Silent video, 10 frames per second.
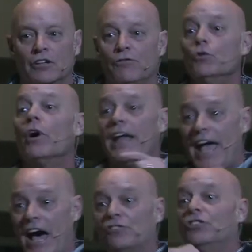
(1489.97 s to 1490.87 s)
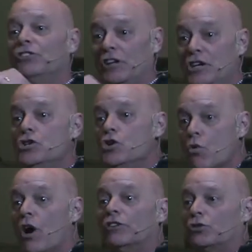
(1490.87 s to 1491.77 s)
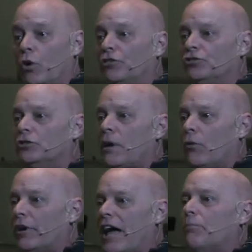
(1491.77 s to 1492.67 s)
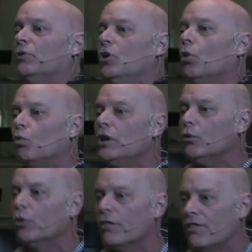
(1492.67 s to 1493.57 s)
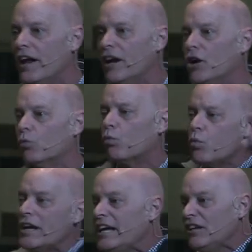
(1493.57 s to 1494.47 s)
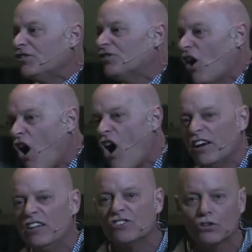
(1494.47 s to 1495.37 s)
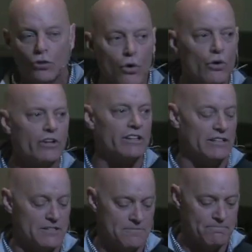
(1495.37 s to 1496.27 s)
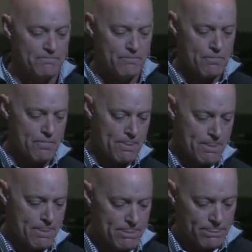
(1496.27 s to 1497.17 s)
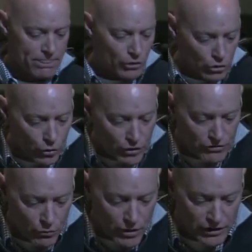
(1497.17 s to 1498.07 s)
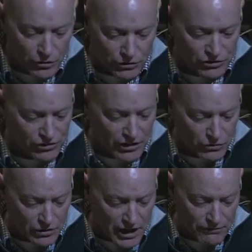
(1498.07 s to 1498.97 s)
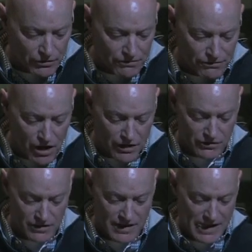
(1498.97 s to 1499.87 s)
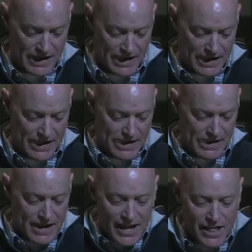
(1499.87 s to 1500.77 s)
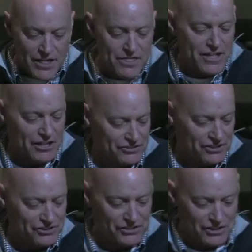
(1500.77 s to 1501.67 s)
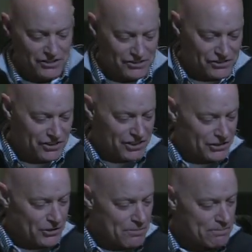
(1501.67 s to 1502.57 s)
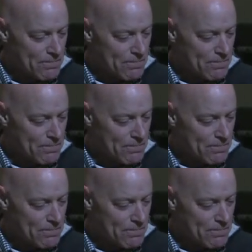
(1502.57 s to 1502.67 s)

If you want to ask us any nuanced questions about what happened, we were there. We saw his glory the glory of the one and only Son who came from the Father. And then this this is the, this is the kicker.